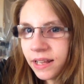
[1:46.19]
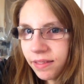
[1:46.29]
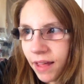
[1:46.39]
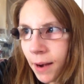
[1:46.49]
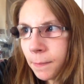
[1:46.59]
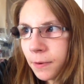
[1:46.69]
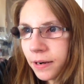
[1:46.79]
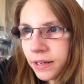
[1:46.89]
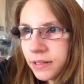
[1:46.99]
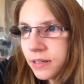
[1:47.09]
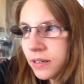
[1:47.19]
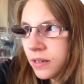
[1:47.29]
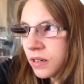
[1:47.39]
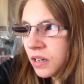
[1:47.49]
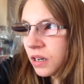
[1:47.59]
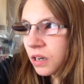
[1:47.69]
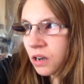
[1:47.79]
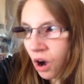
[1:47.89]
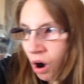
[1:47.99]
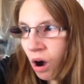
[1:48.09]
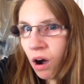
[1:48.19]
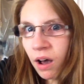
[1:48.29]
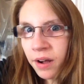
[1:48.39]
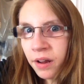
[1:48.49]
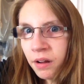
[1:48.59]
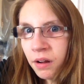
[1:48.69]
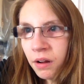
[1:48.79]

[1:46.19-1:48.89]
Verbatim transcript: elaborate con